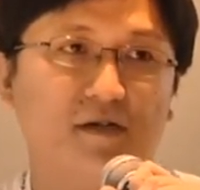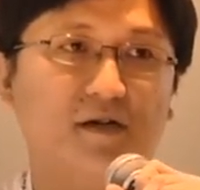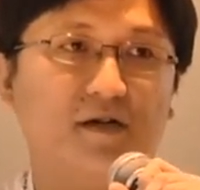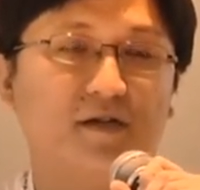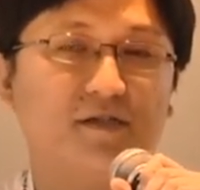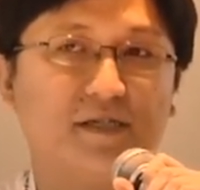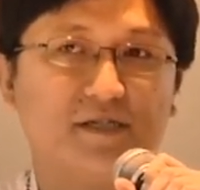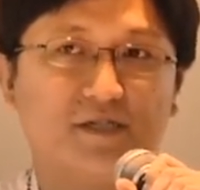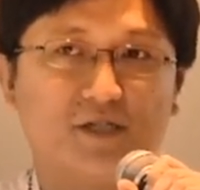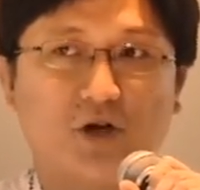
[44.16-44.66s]

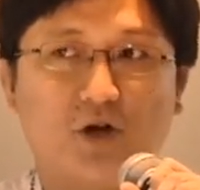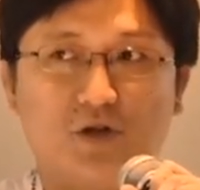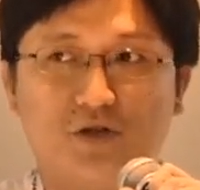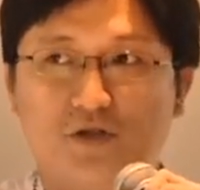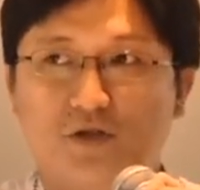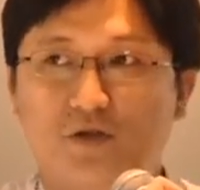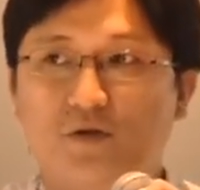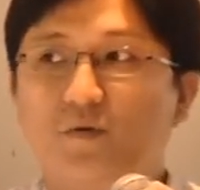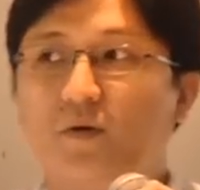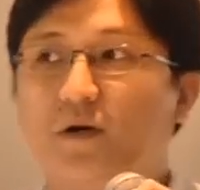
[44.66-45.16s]
Uh, there's a
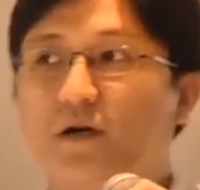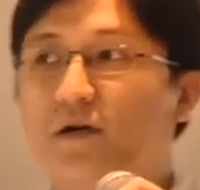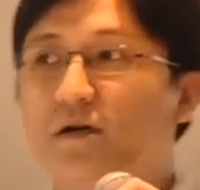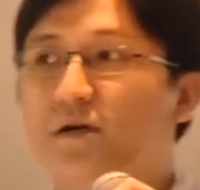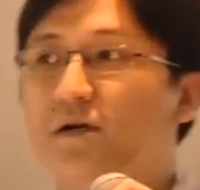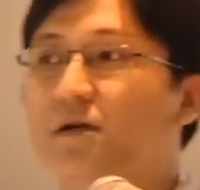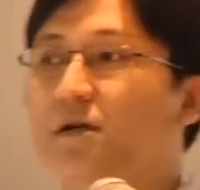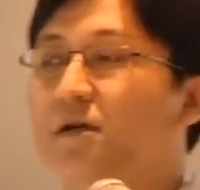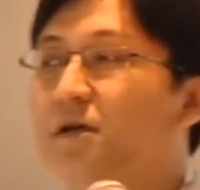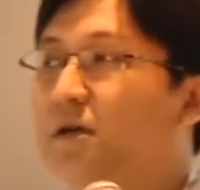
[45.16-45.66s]

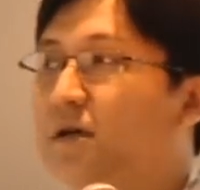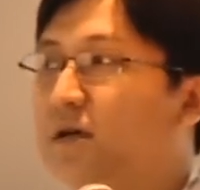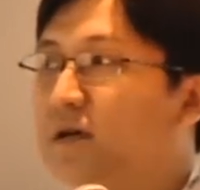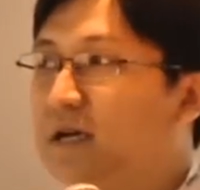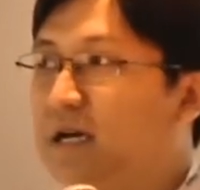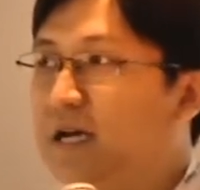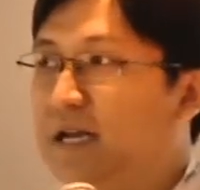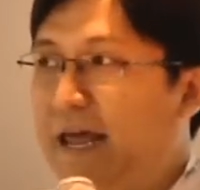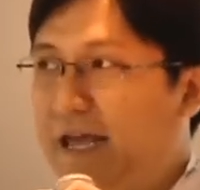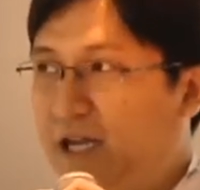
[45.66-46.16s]
continual
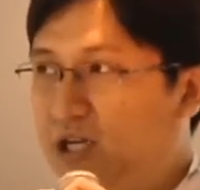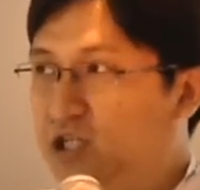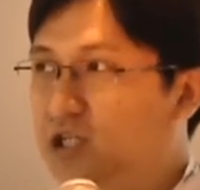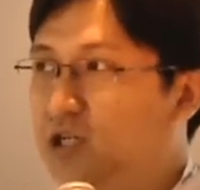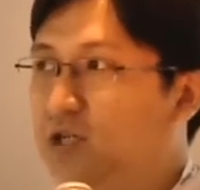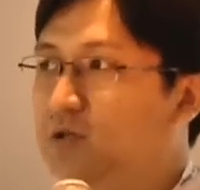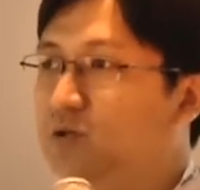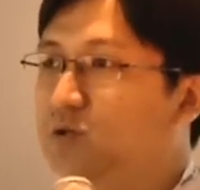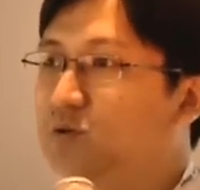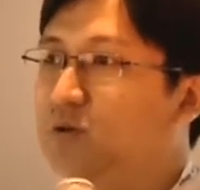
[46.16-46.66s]

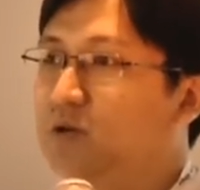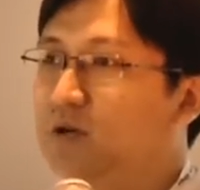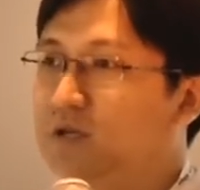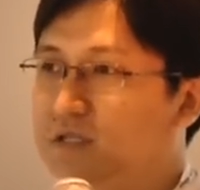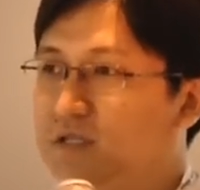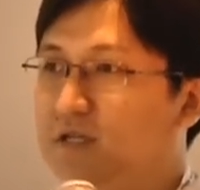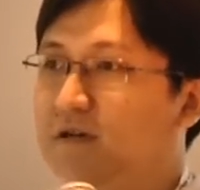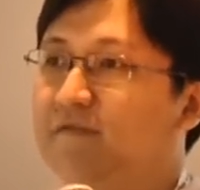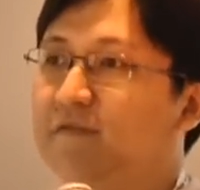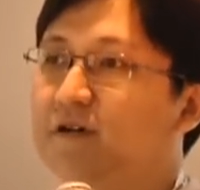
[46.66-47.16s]
connection to your
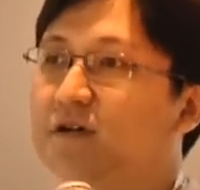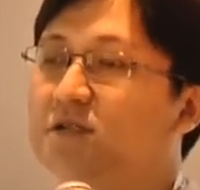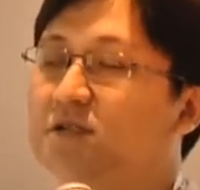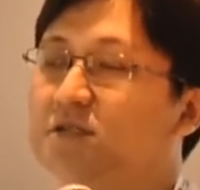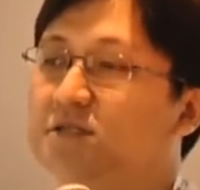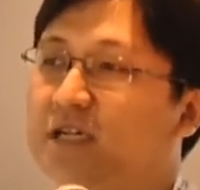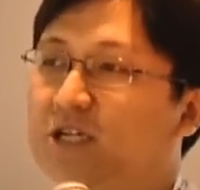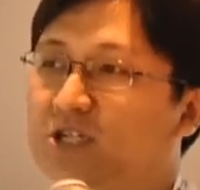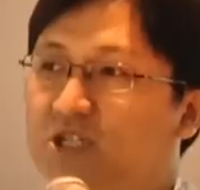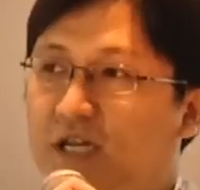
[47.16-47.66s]
server,
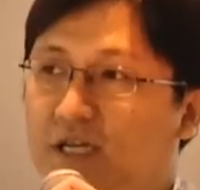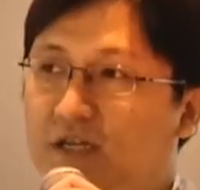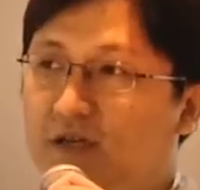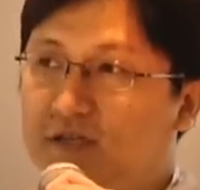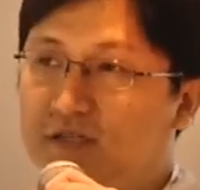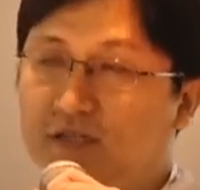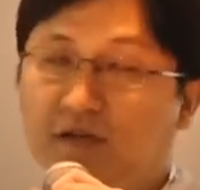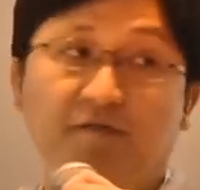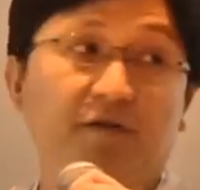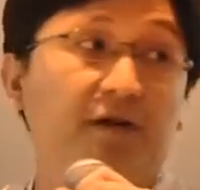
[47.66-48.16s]
such that
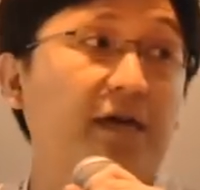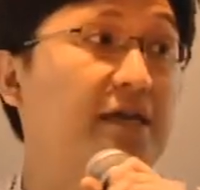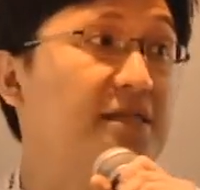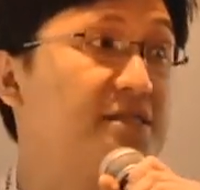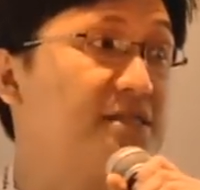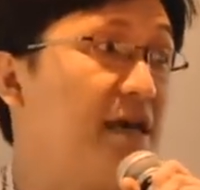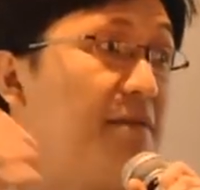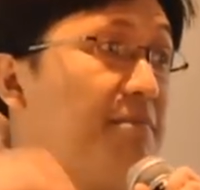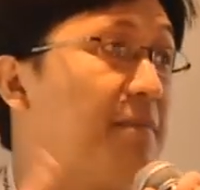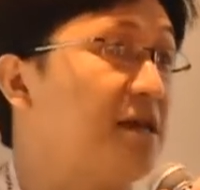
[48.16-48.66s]
your server
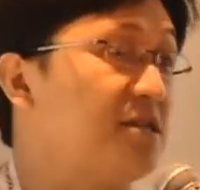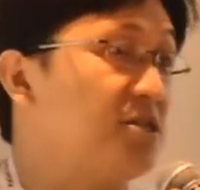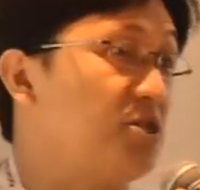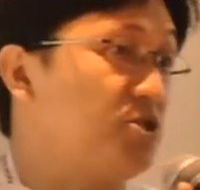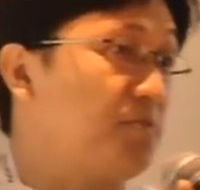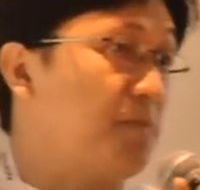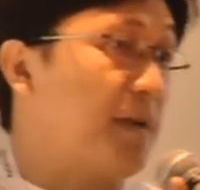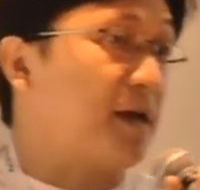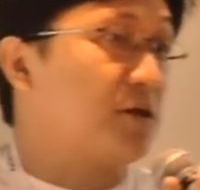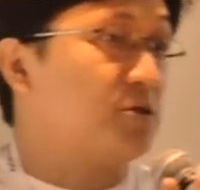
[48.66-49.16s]
can send
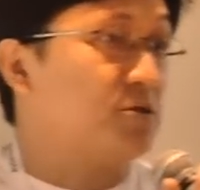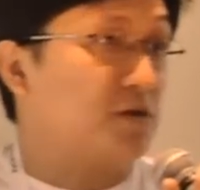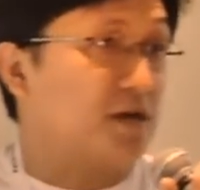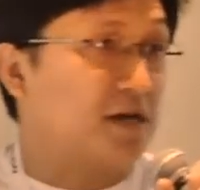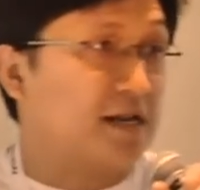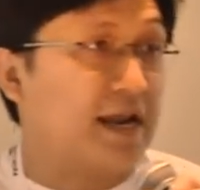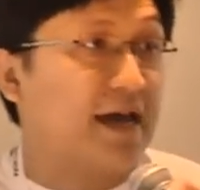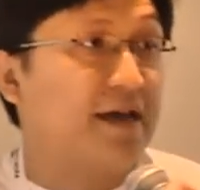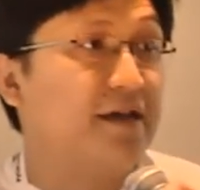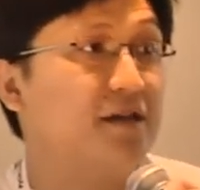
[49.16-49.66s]
message back to
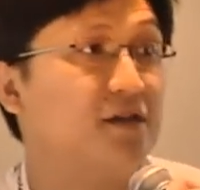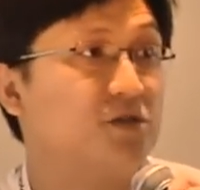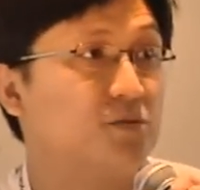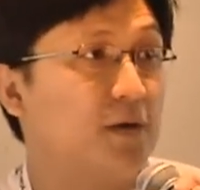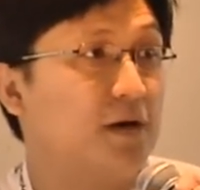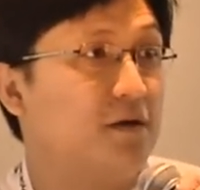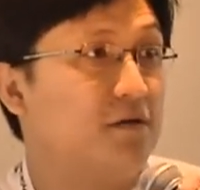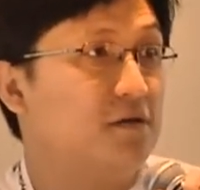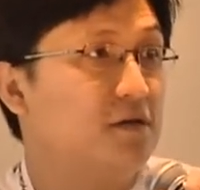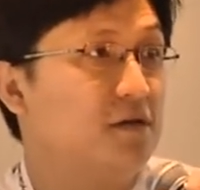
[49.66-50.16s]
your client as
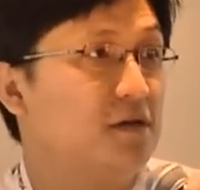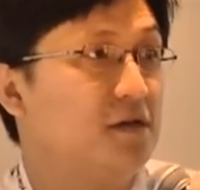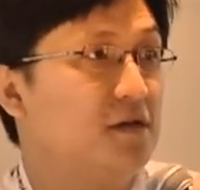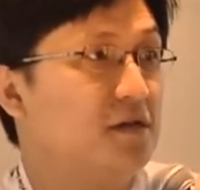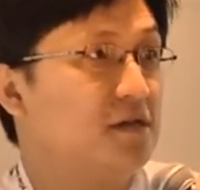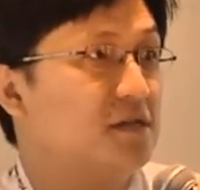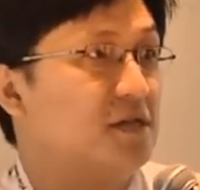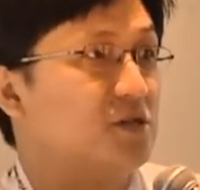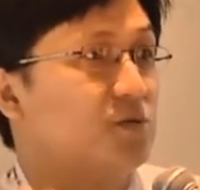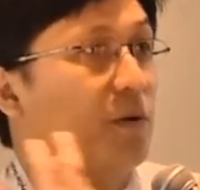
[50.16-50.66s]
well.
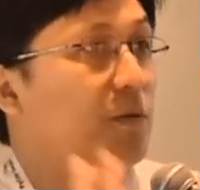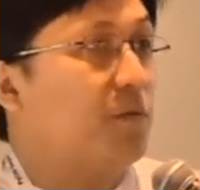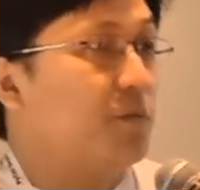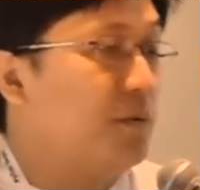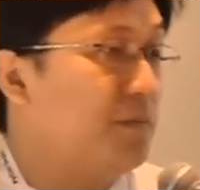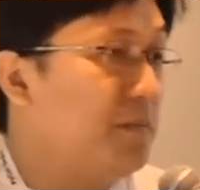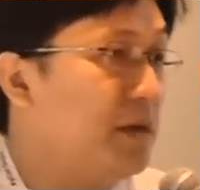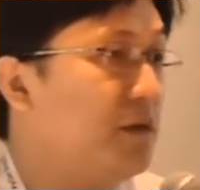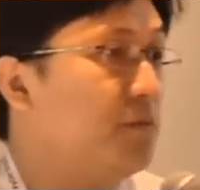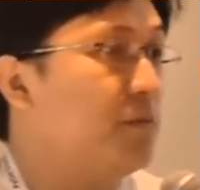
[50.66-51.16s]
That's what
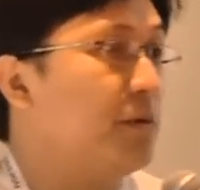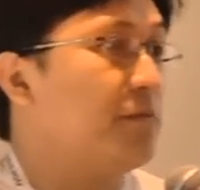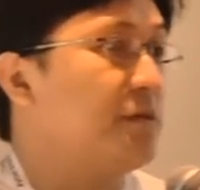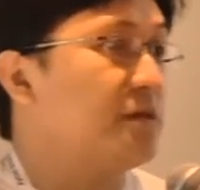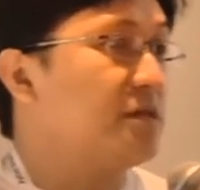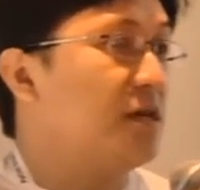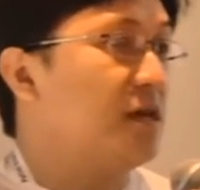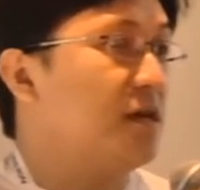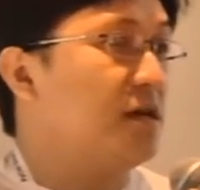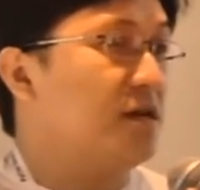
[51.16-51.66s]
we mean when we
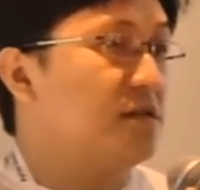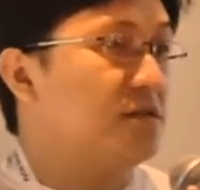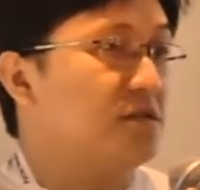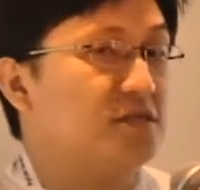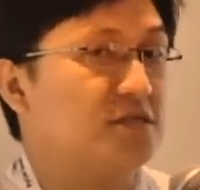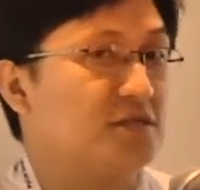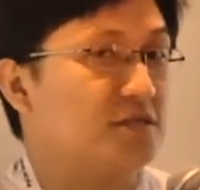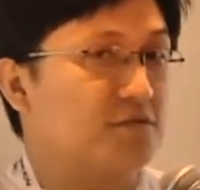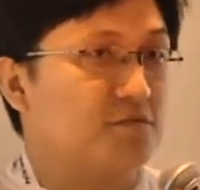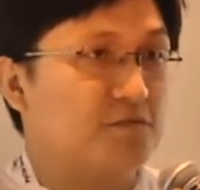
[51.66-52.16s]
say uh,
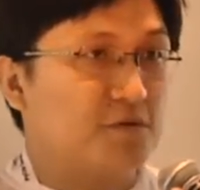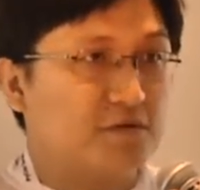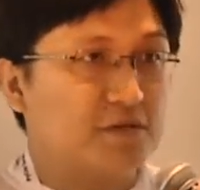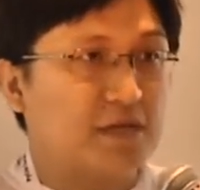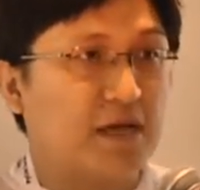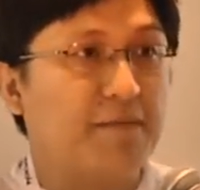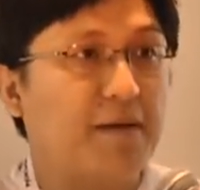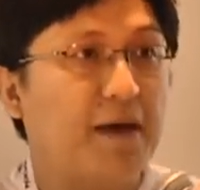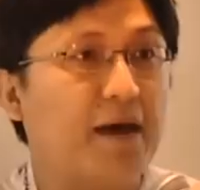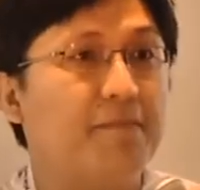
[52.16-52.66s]
this is a
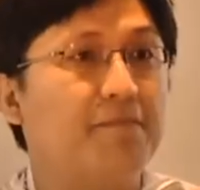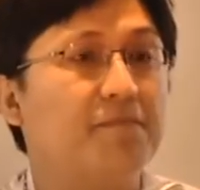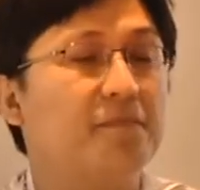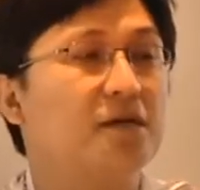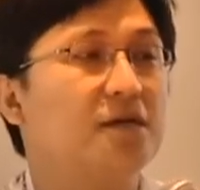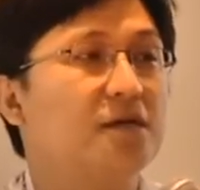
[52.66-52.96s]
real-time app.